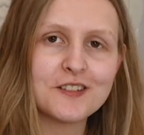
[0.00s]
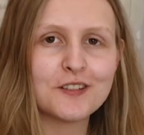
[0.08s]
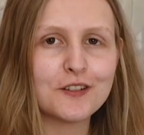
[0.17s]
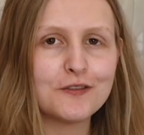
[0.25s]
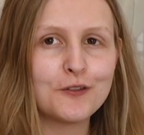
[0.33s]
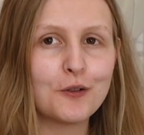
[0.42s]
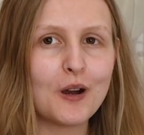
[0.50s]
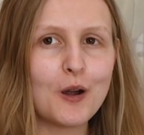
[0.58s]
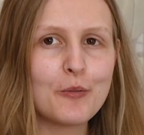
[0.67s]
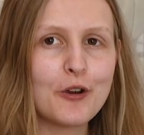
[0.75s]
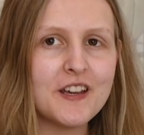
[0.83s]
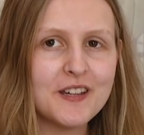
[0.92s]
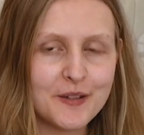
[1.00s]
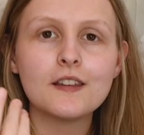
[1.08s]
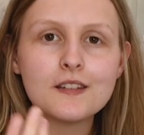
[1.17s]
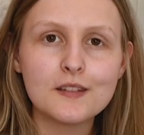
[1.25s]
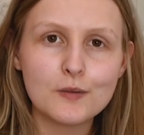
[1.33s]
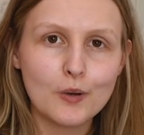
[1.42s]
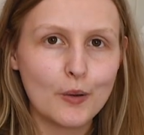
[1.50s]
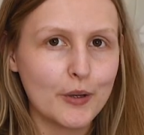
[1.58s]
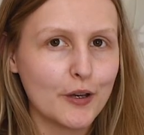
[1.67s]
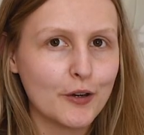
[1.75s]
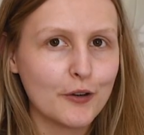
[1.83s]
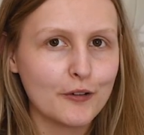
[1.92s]
just took a 4-hour break. This is where we
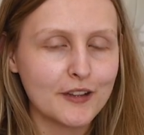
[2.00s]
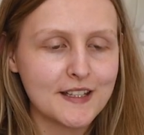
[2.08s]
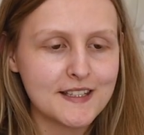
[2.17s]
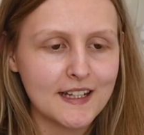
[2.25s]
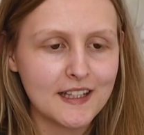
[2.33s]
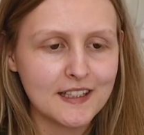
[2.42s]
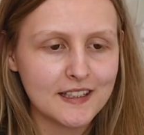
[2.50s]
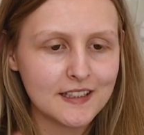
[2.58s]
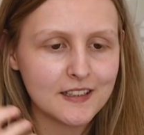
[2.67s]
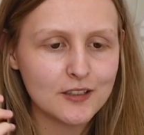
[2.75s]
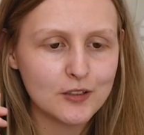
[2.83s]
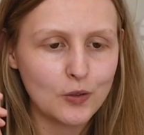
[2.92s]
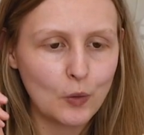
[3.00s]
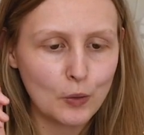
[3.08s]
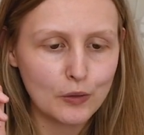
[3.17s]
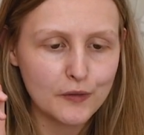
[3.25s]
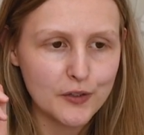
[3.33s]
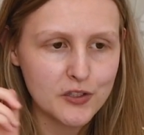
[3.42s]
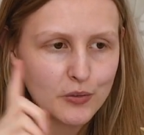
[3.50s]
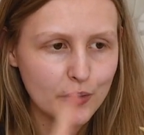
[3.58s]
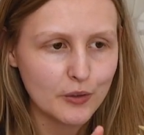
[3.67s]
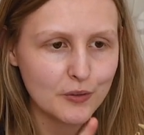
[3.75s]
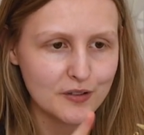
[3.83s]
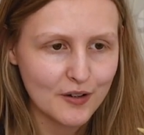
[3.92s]
are currently standing. All of the
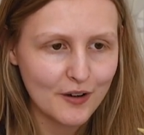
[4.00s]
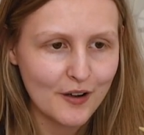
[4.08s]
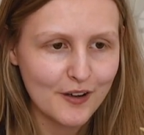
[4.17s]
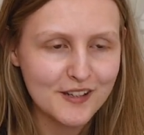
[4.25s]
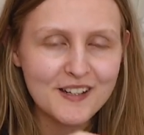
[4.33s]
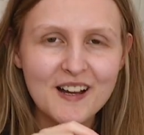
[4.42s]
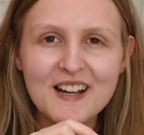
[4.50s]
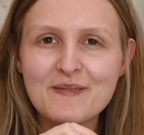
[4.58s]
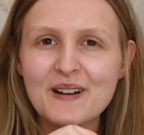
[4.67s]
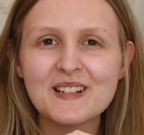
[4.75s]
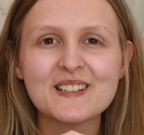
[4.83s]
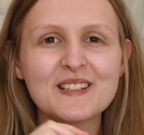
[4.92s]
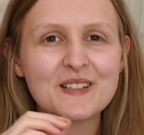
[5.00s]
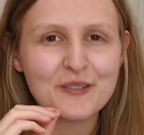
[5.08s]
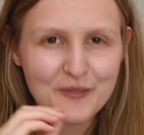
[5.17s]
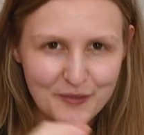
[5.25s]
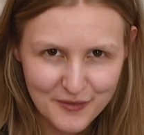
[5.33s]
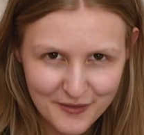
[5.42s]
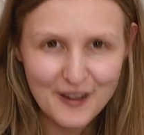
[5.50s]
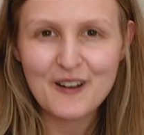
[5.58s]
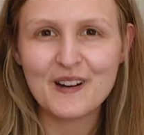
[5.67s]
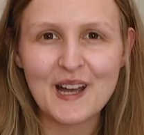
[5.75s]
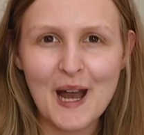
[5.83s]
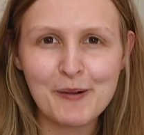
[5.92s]
swirls are on. I am actually
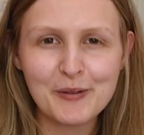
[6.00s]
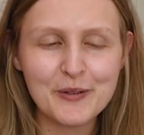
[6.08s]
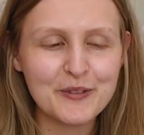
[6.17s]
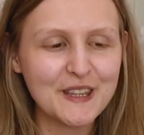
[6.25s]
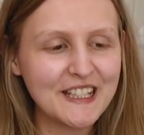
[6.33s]
very happy with